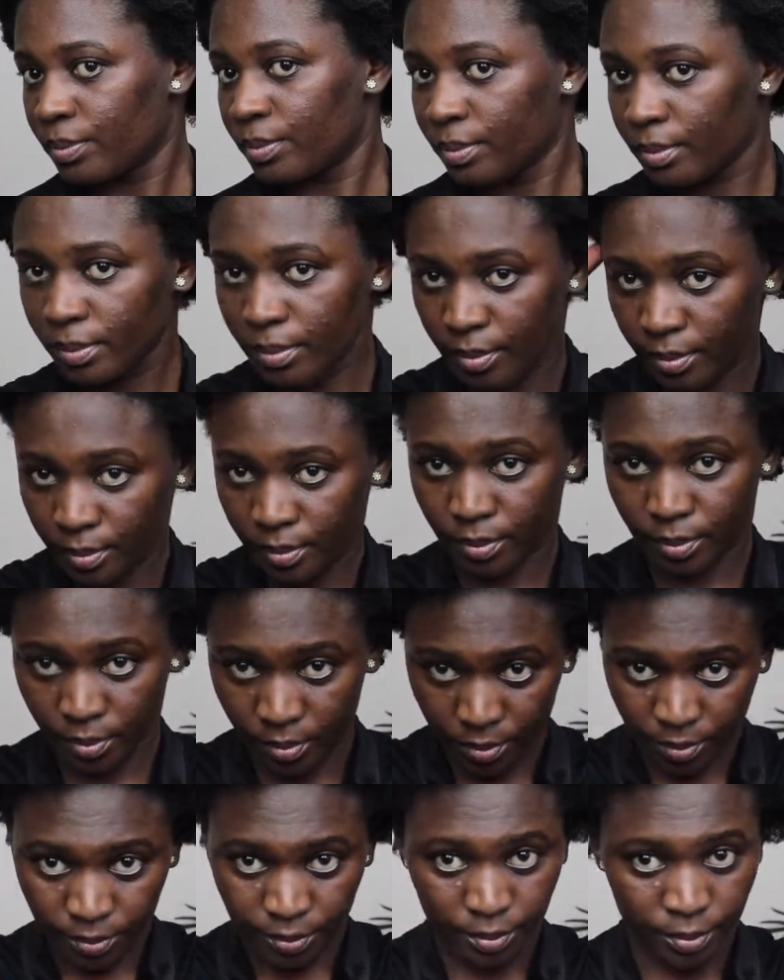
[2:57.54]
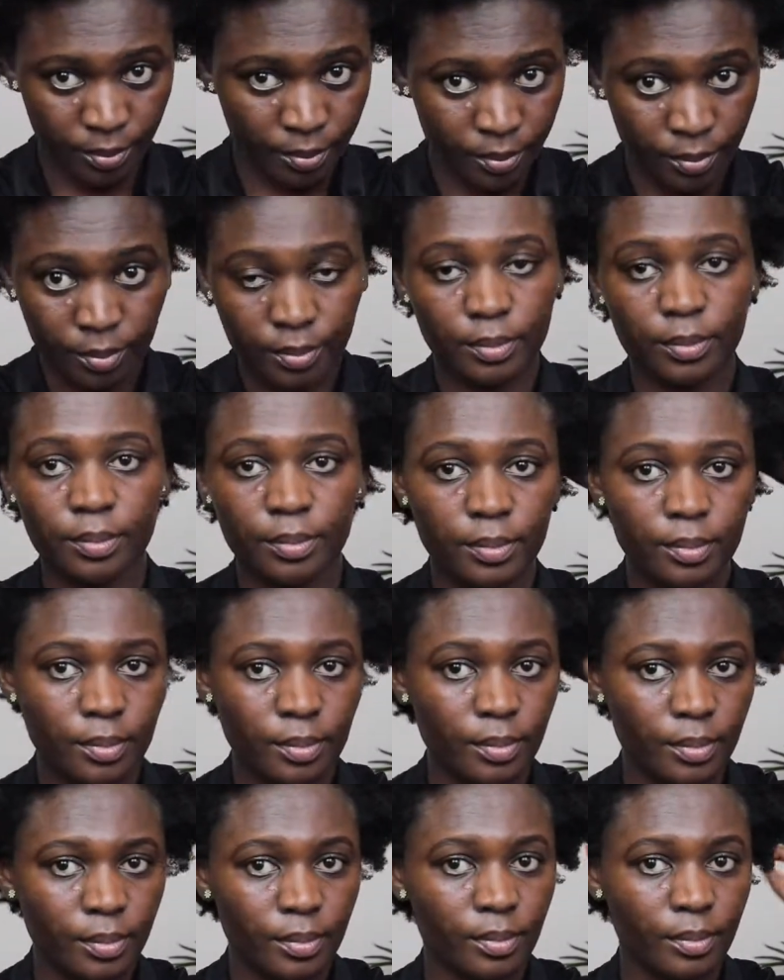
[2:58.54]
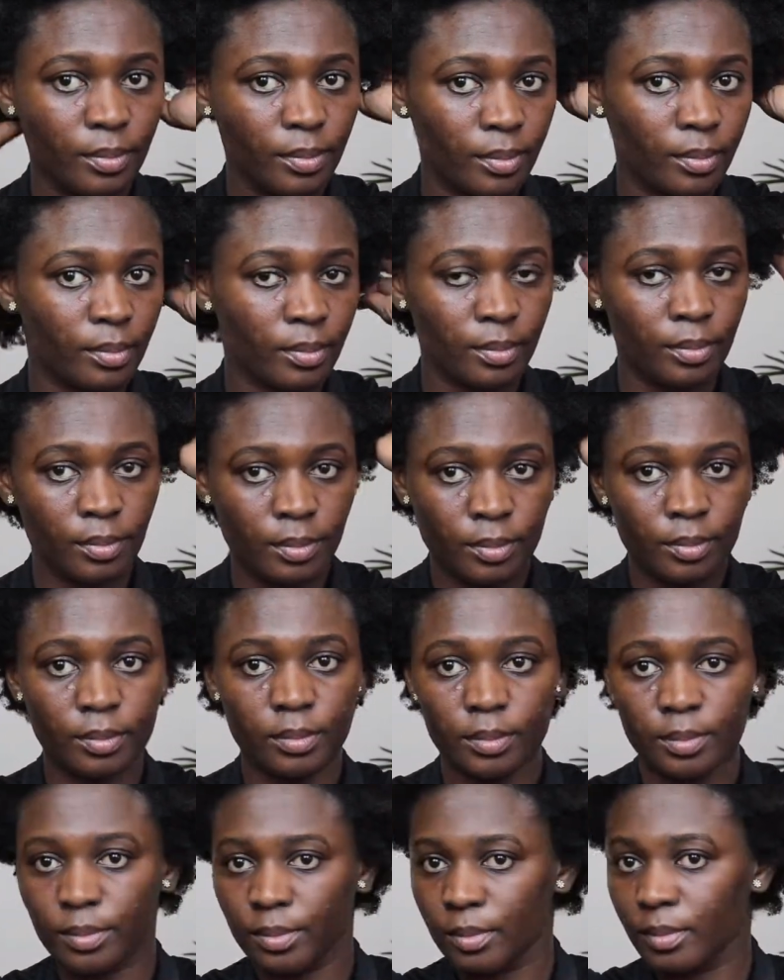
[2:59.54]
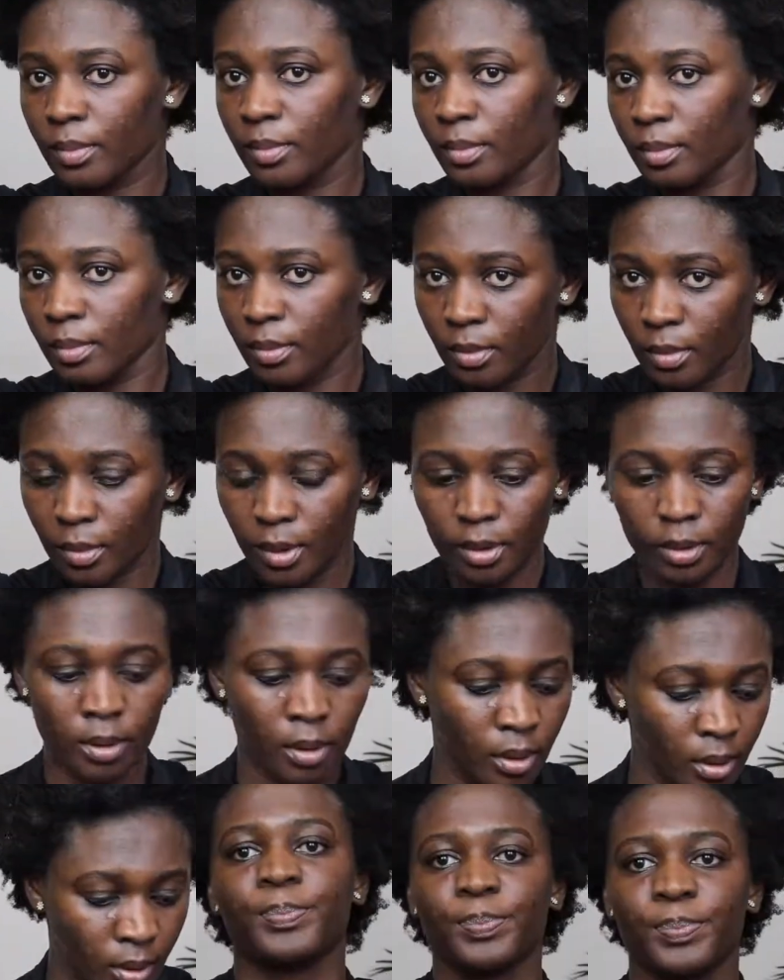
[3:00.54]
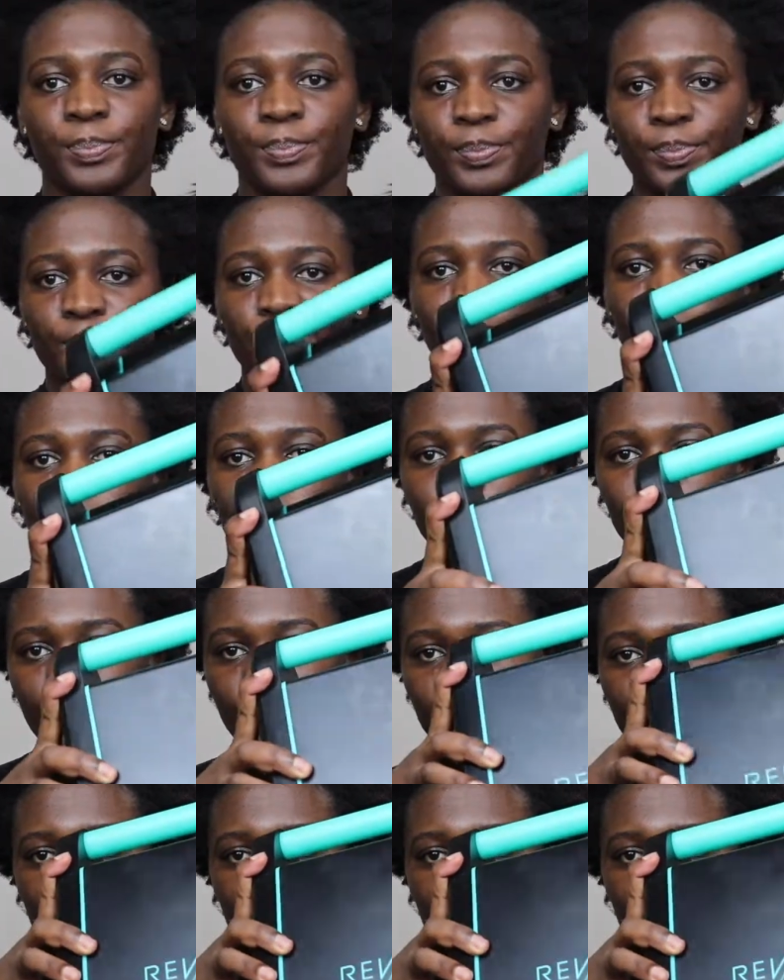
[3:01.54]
rinsing out the conditioner from my hair, today I am going to be styling. First, I am going to